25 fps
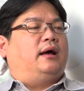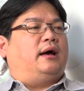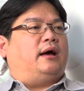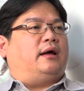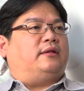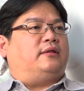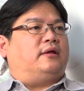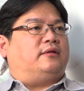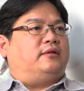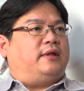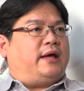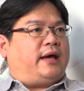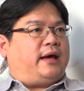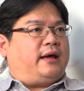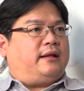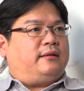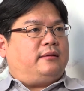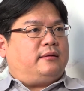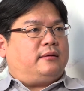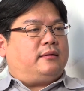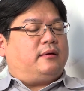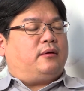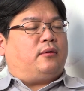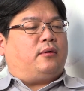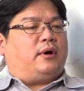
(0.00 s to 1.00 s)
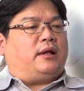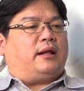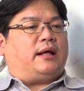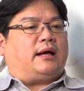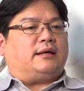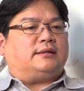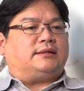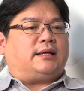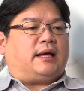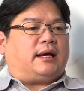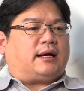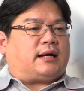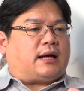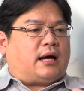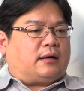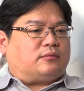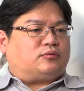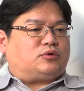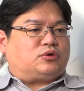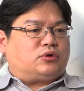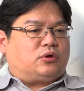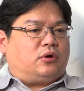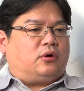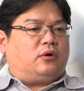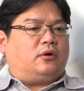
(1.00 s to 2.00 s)
and then when I say
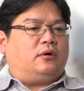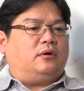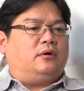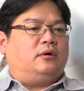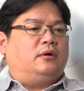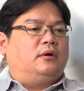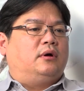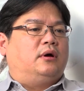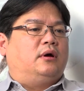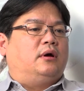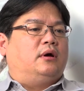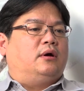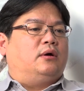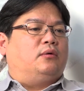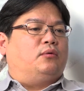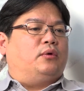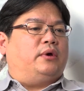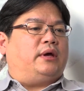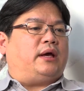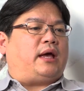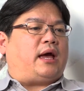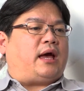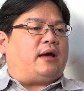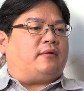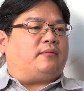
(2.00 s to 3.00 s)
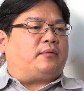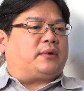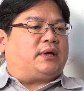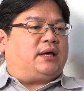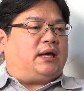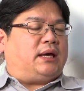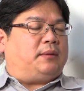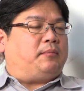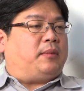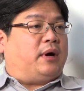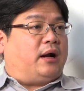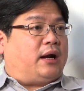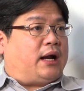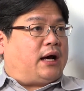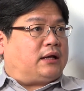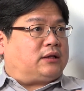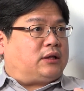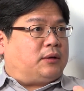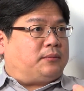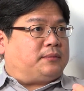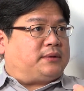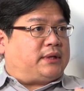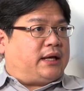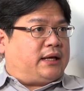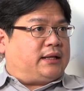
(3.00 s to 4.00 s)
control, we have keep a
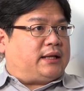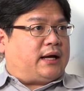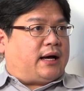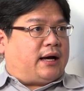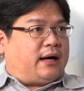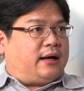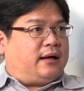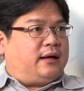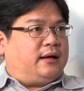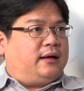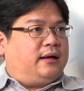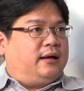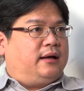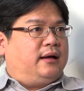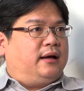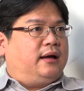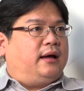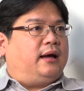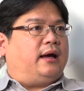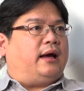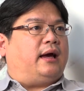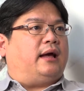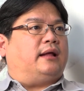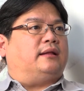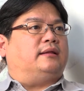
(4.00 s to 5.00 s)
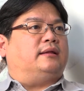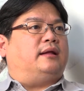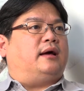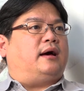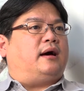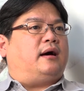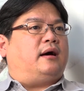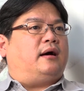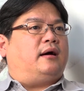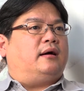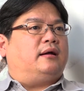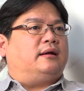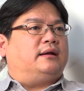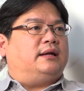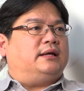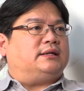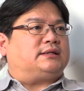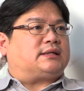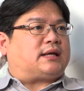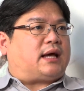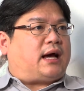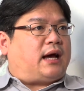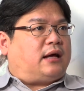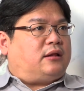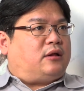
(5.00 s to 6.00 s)
lot of data, and
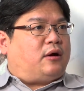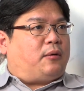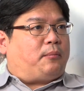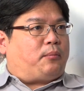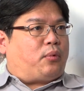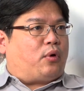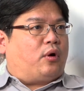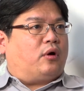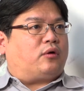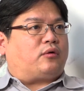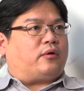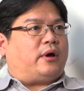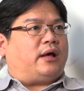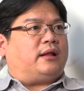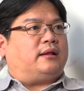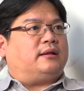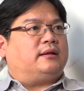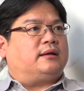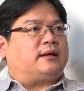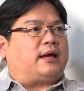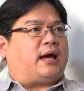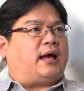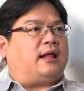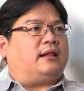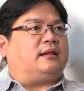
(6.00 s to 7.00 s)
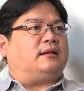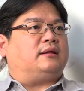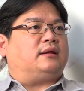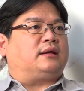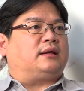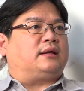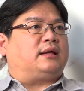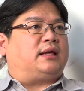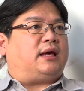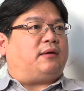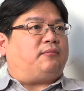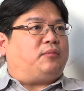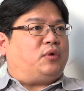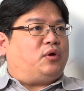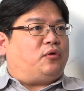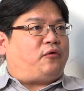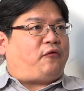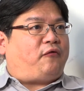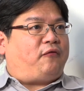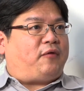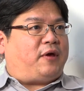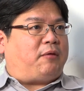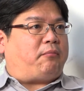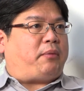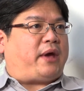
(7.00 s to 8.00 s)
this kind of program can give
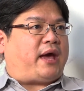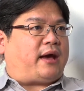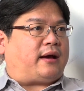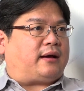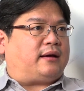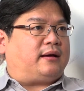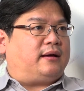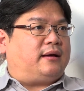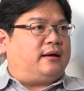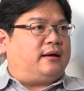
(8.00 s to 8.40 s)
you feedback.